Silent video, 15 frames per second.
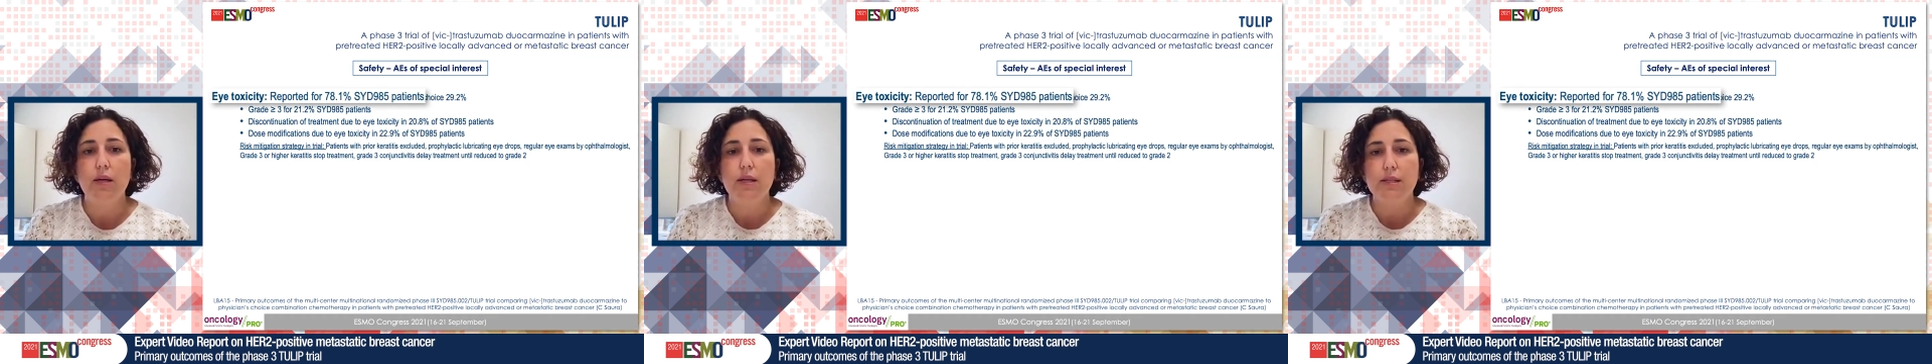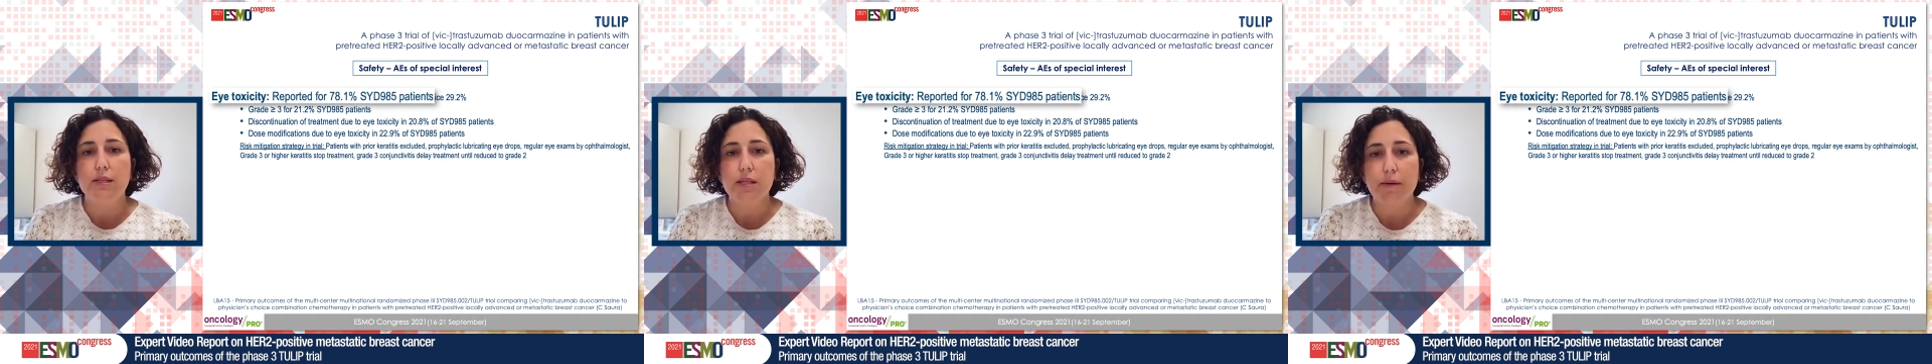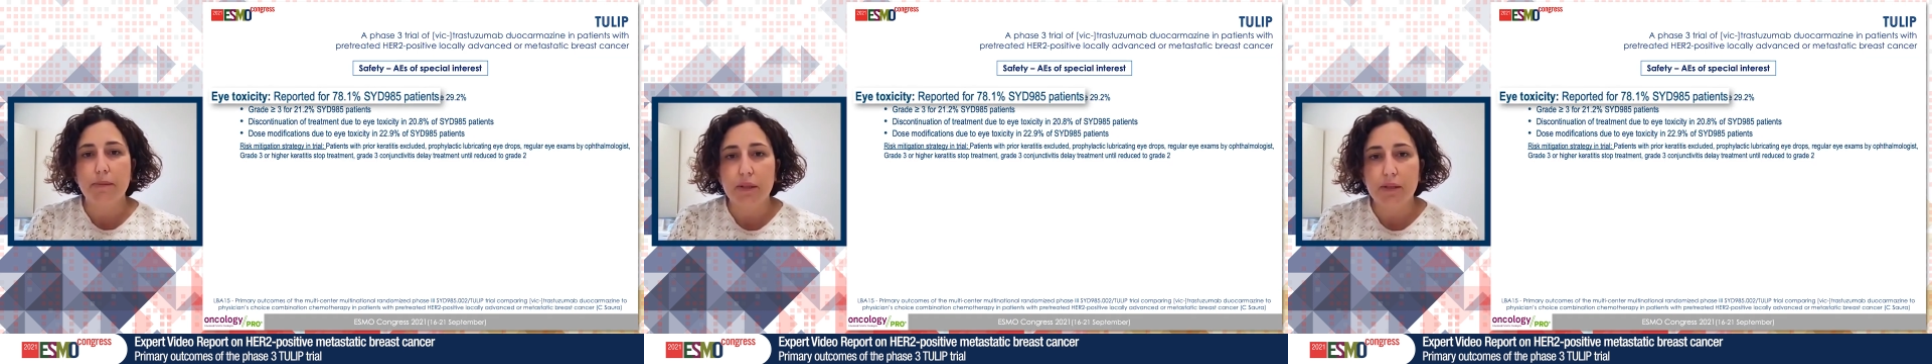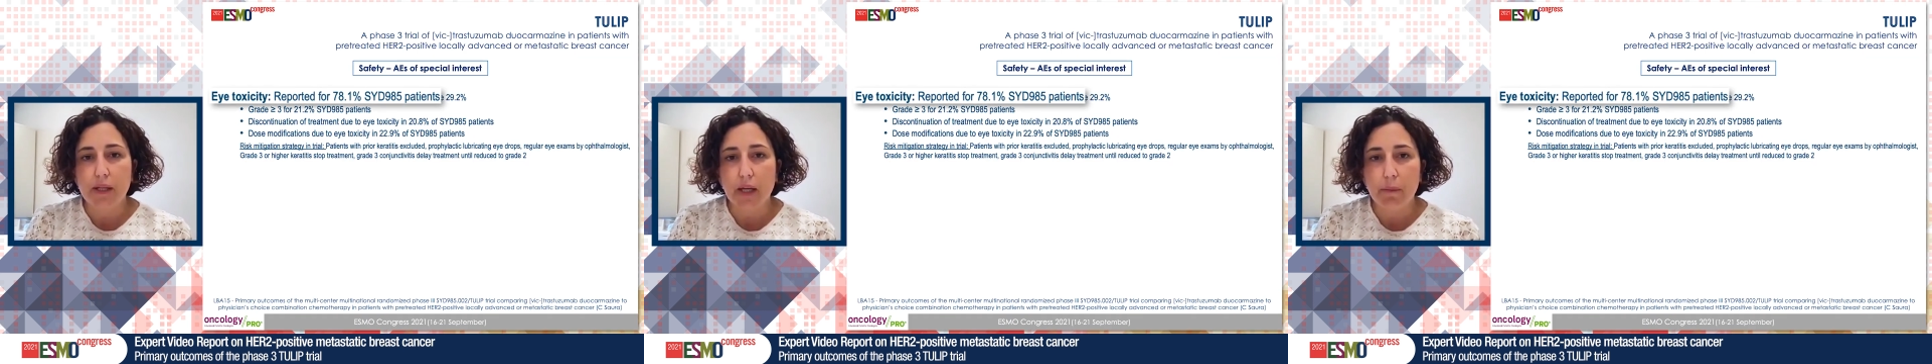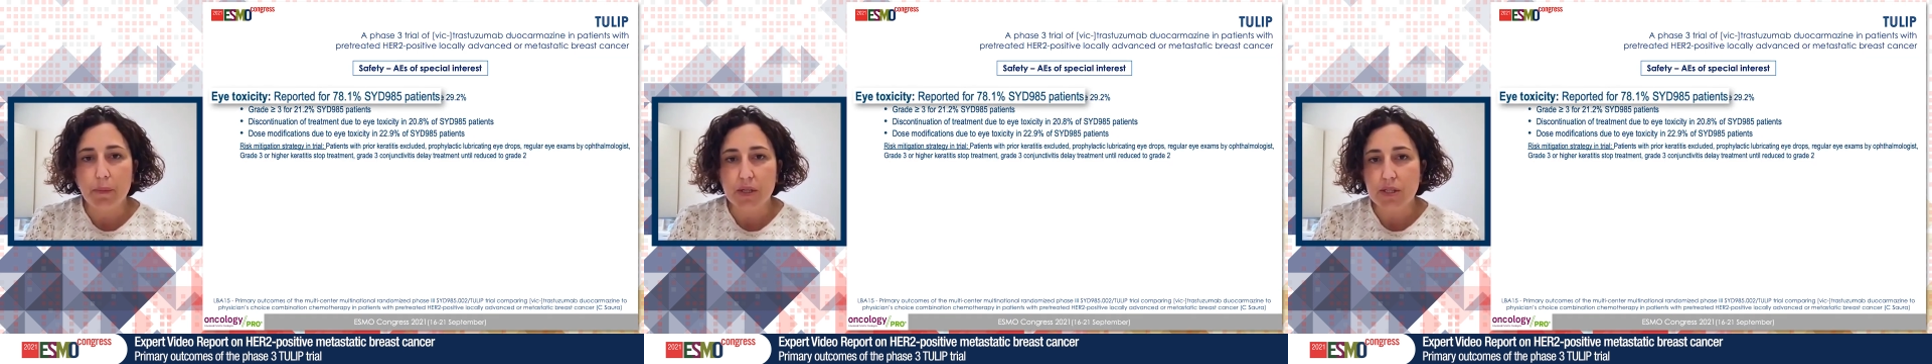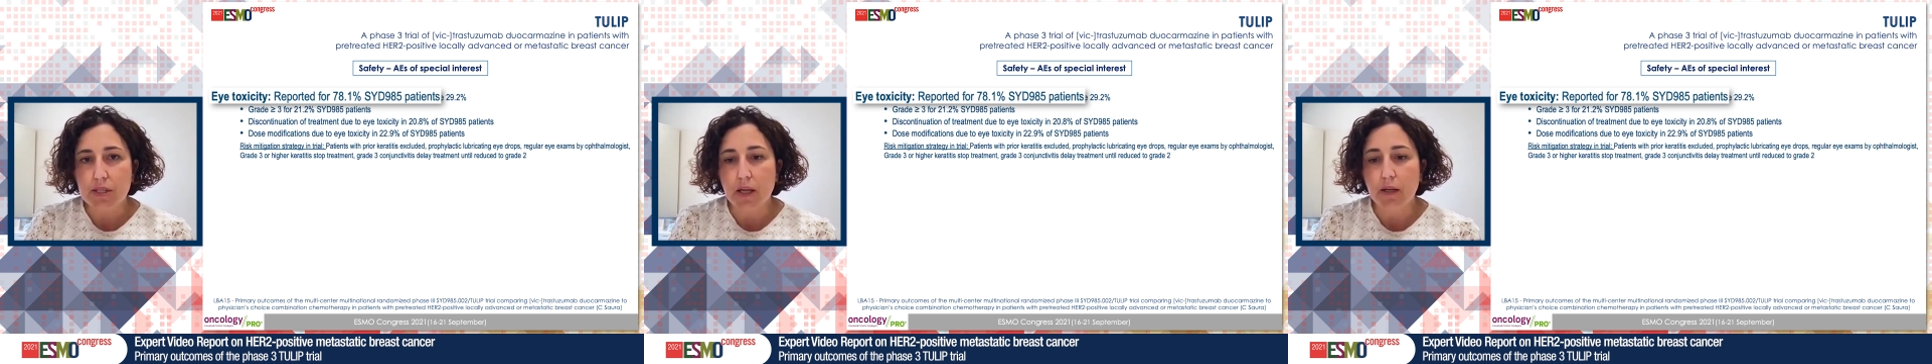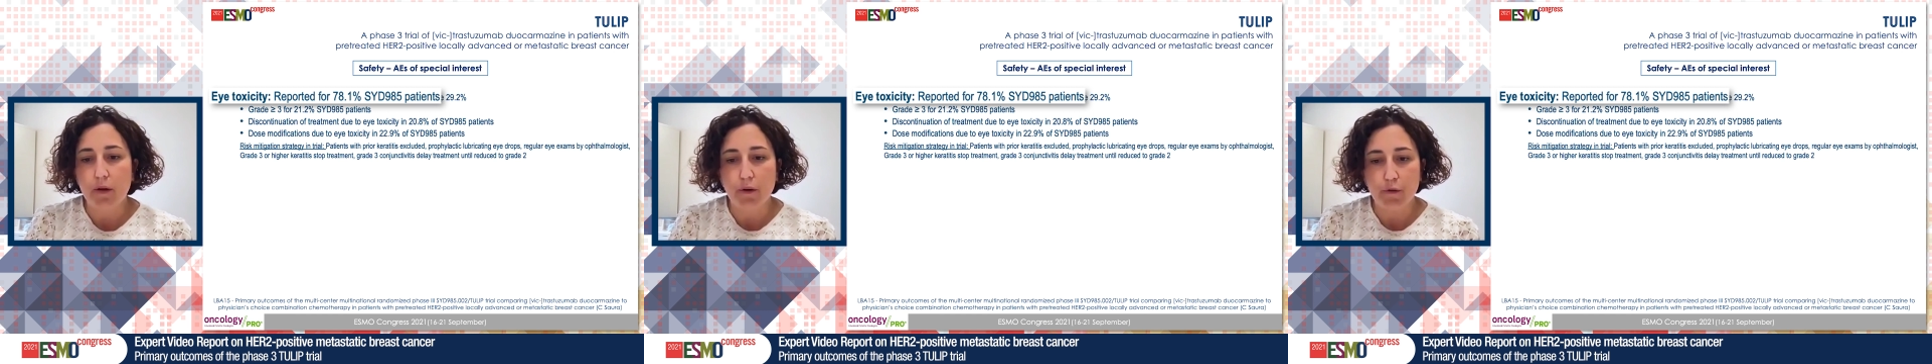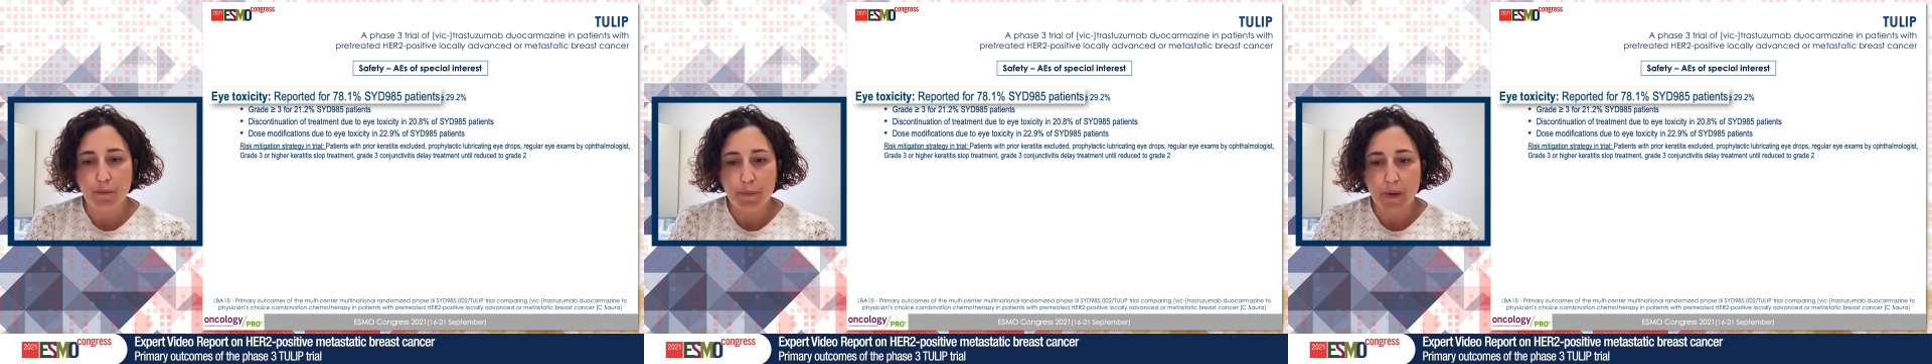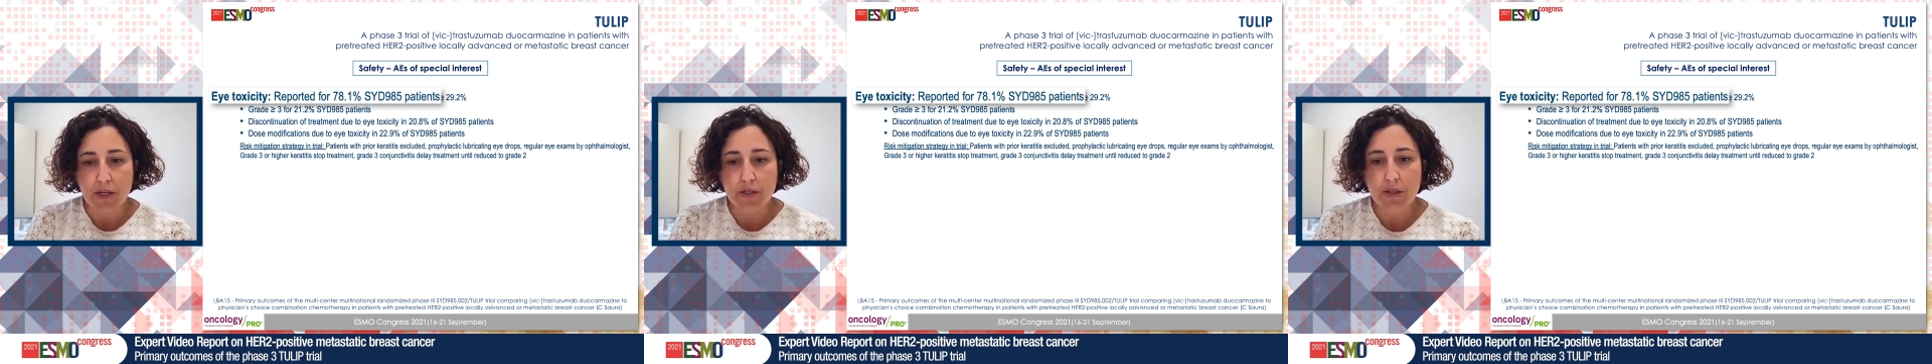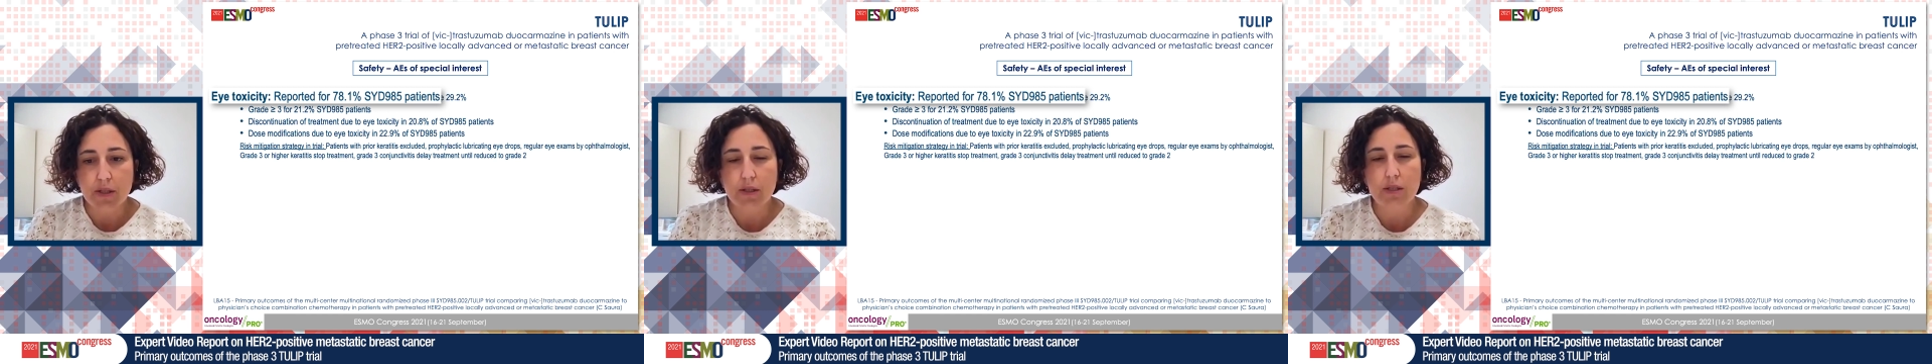78% of
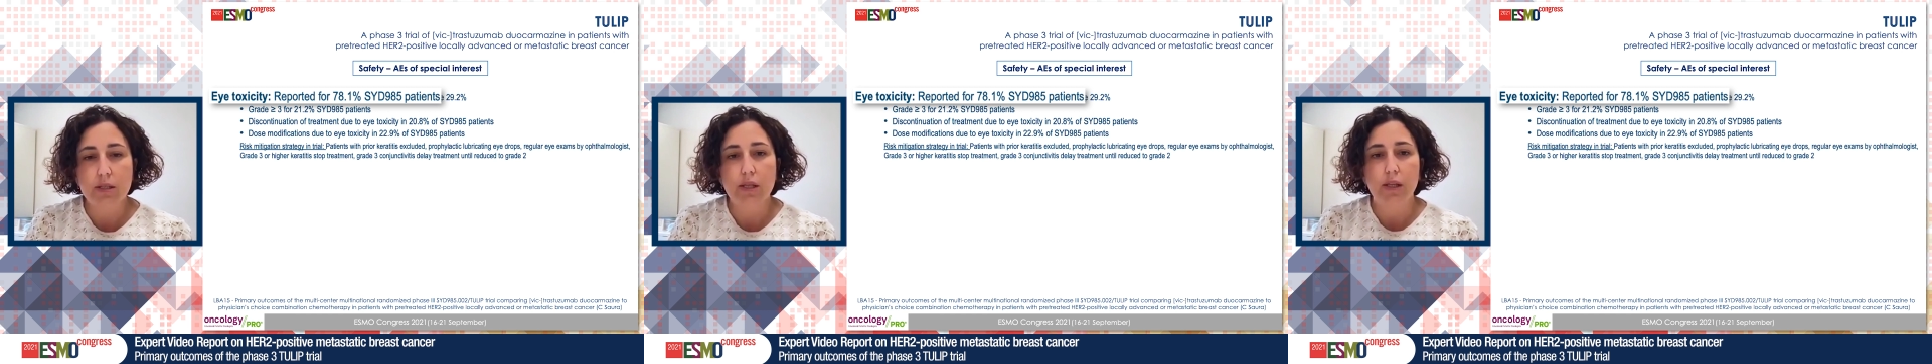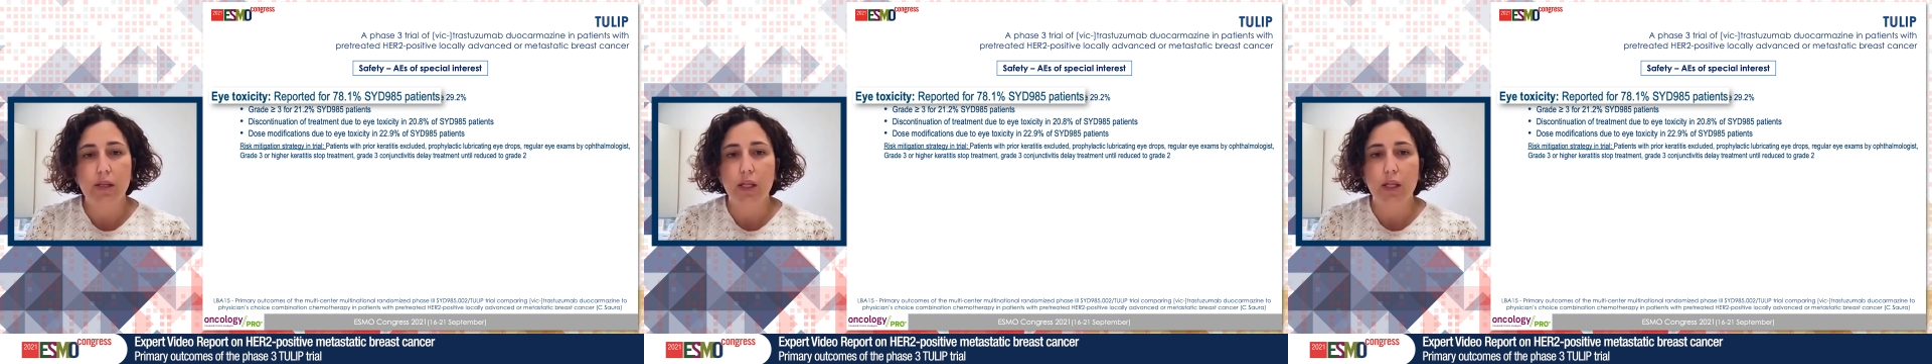patients,